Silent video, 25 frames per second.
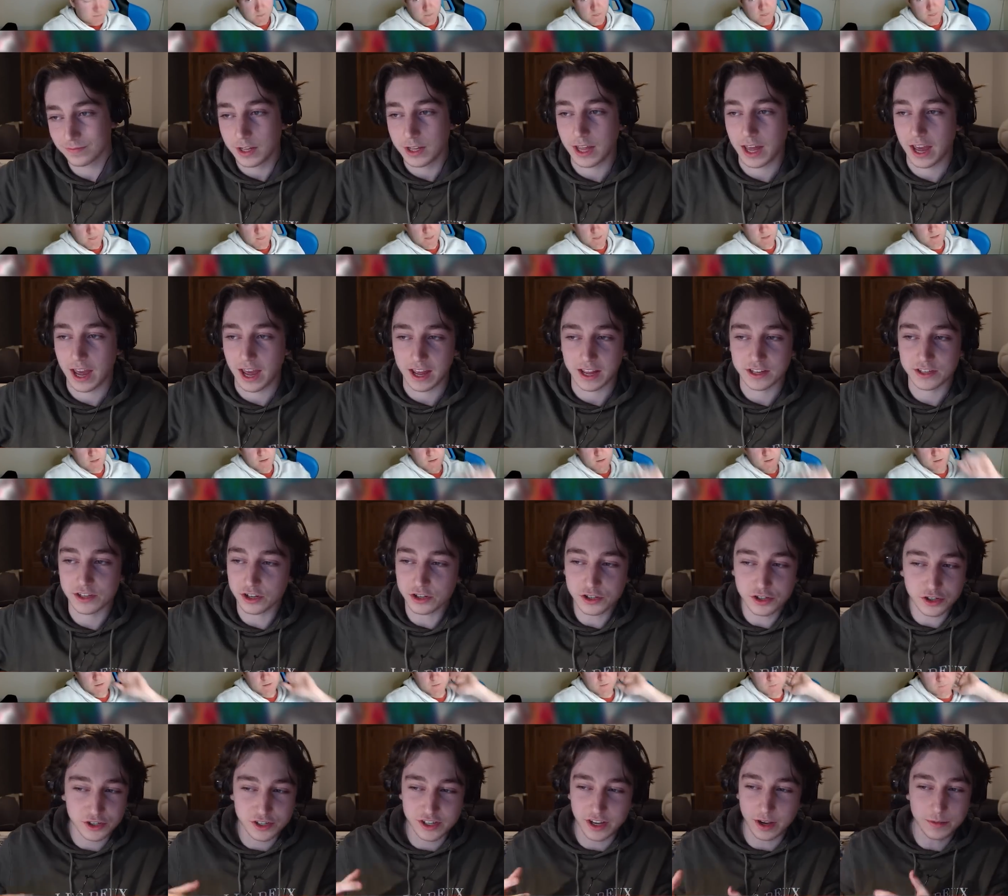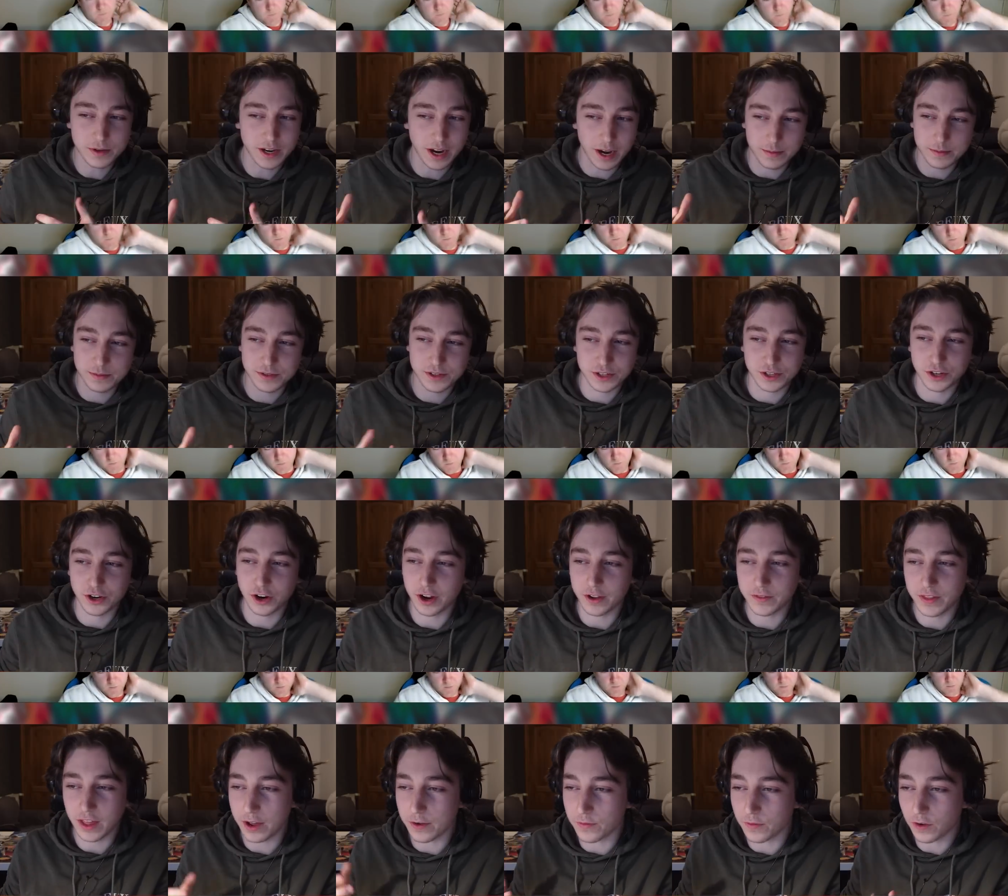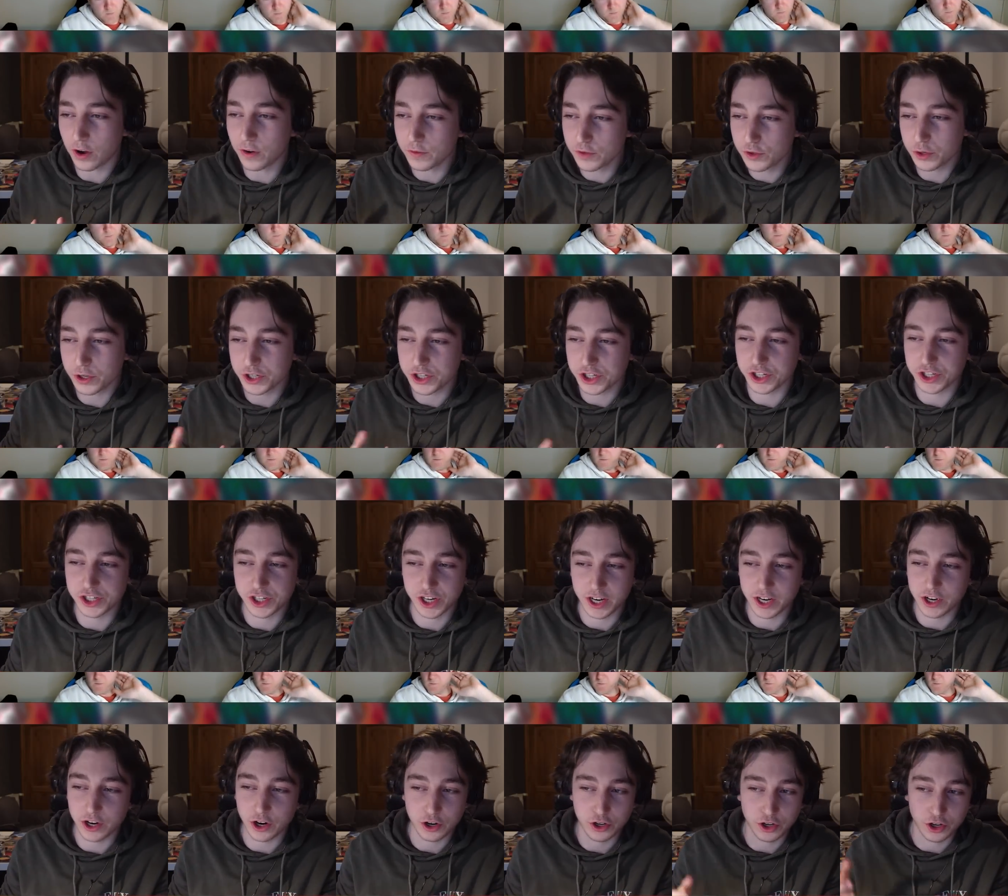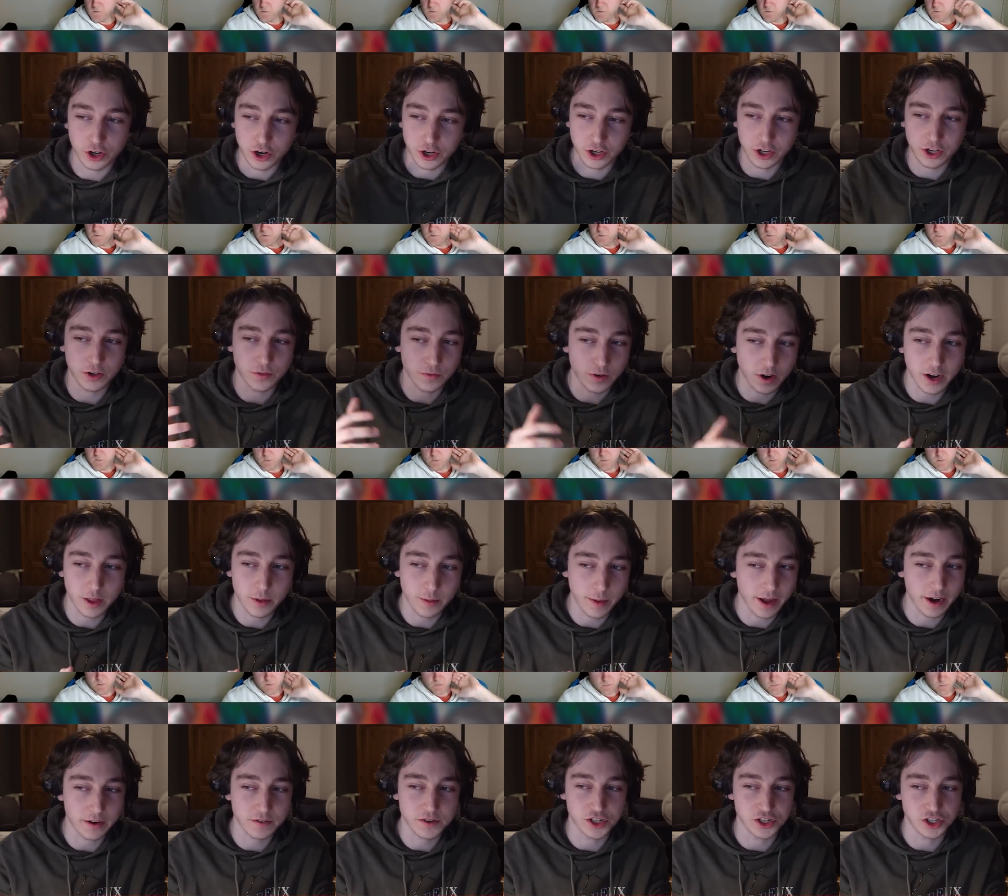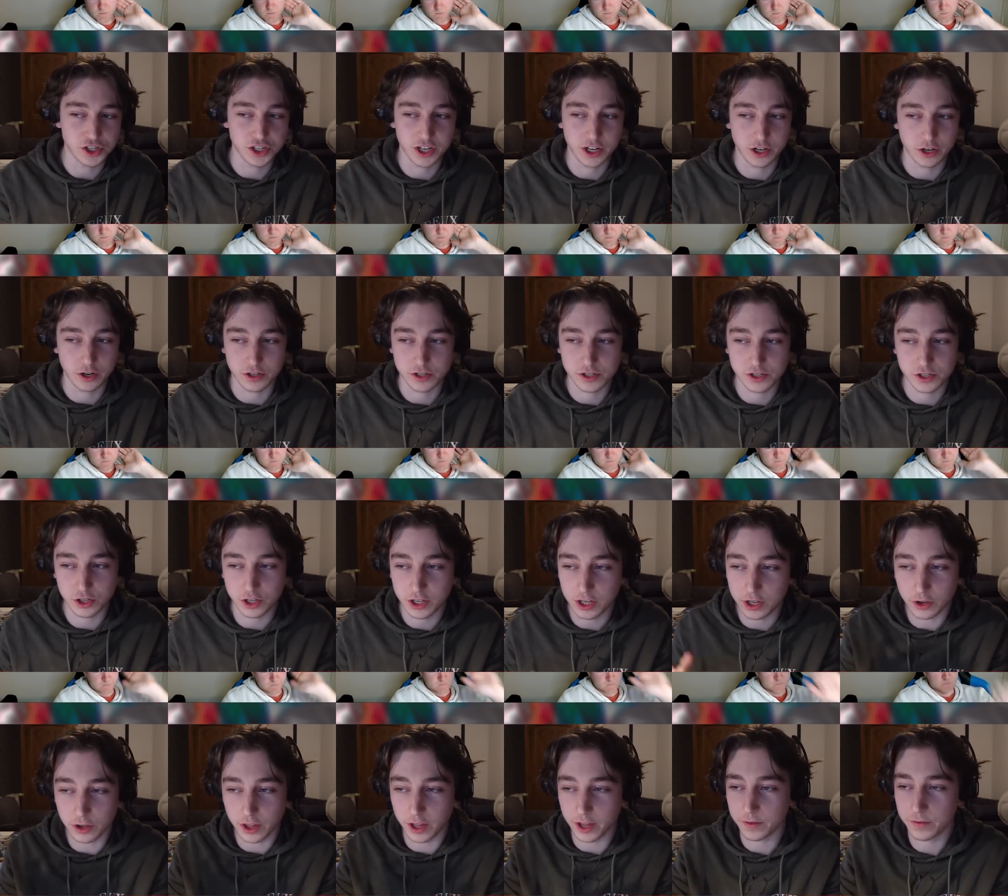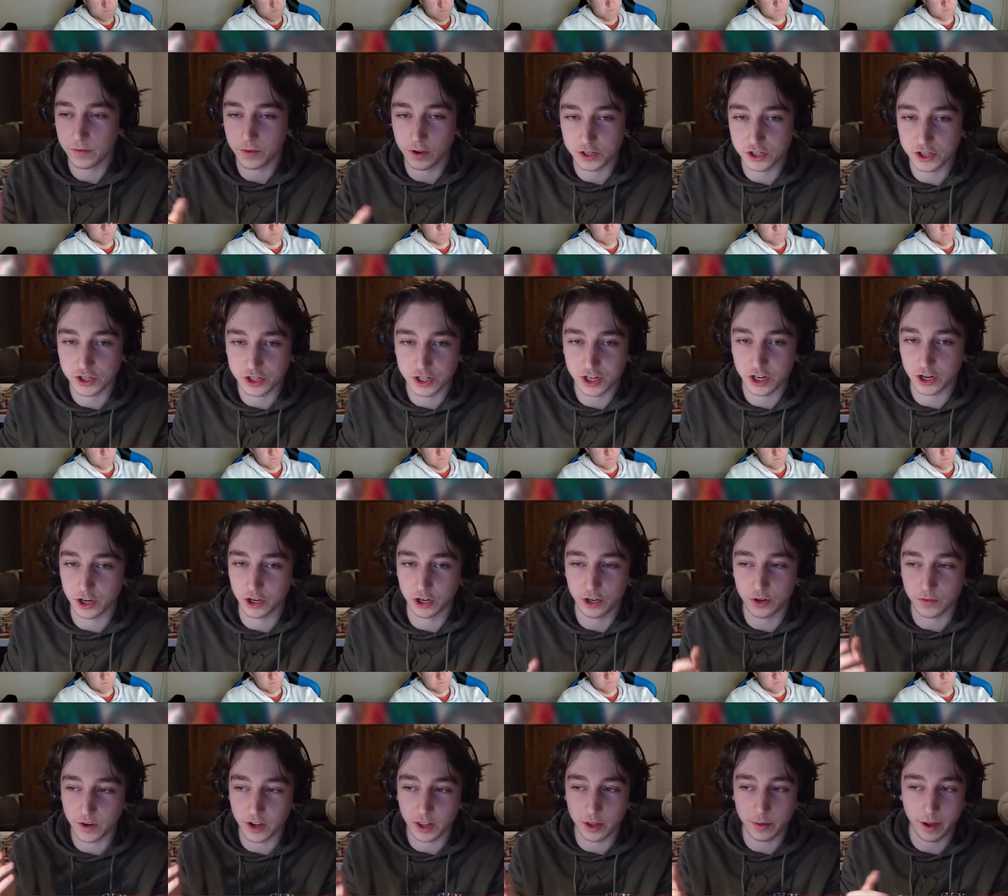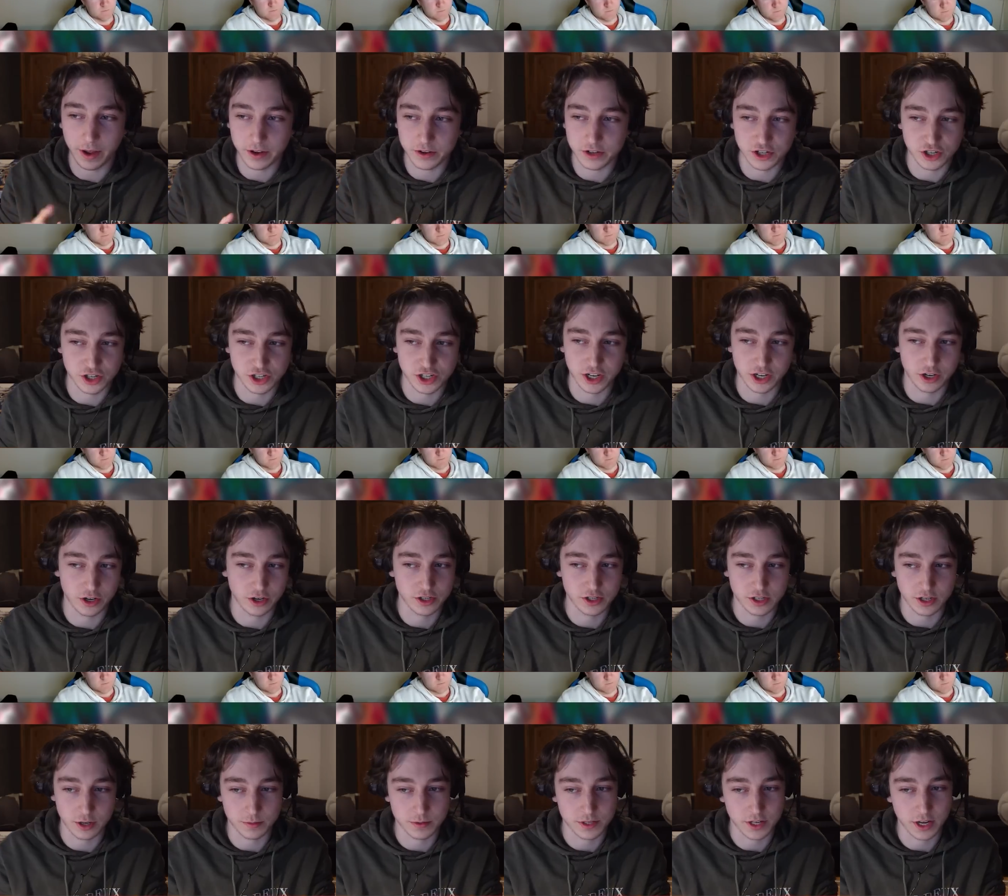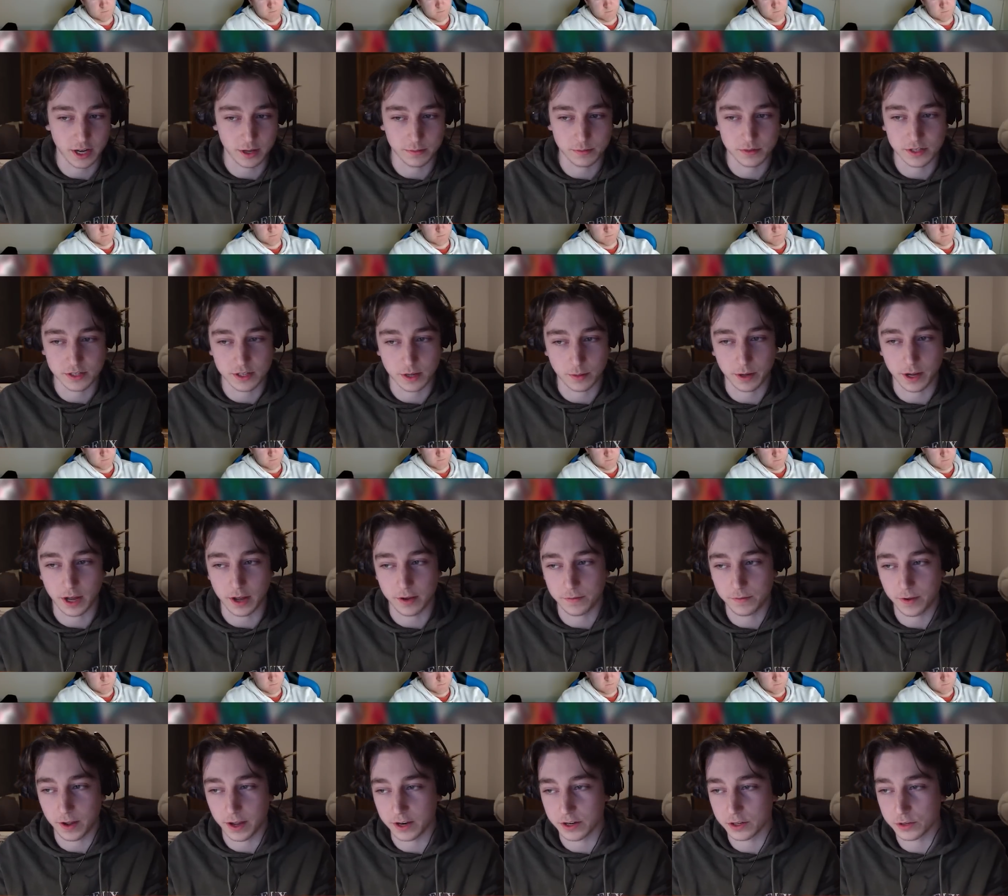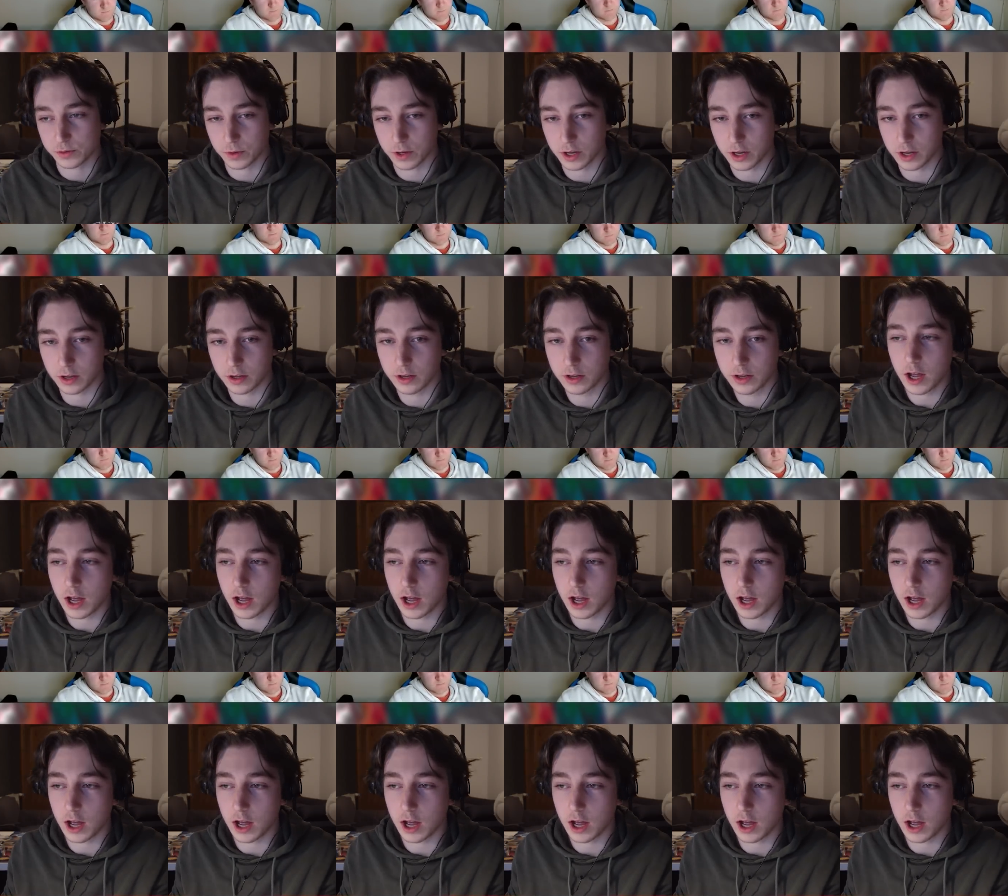Yeah, it's also sometimes, if they evolve to a Cinccino, you can run them out of Cincinos. You kill their first Cinccino, you can run them out of Cincinos sometimes. It's something I found as well.